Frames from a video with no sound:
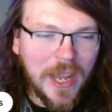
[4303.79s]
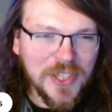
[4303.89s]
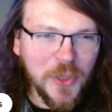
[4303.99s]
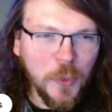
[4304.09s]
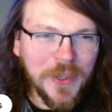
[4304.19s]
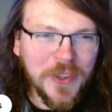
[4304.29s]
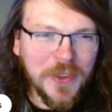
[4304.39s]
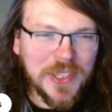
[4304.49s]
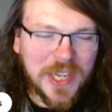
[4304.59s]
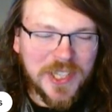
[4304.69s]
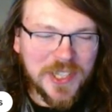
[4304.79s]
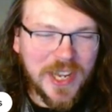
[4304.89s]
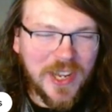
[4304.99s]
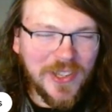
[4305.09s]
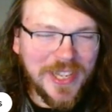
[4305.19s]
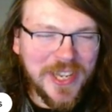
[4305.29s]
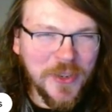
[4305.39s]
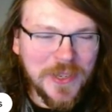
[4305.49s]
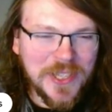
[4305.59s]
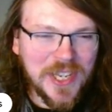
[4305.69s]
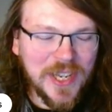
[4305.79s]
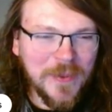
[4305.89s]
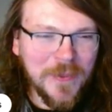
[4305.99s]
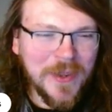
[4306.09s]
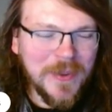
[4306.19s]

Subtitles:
Still weird though because I just all I hear is uh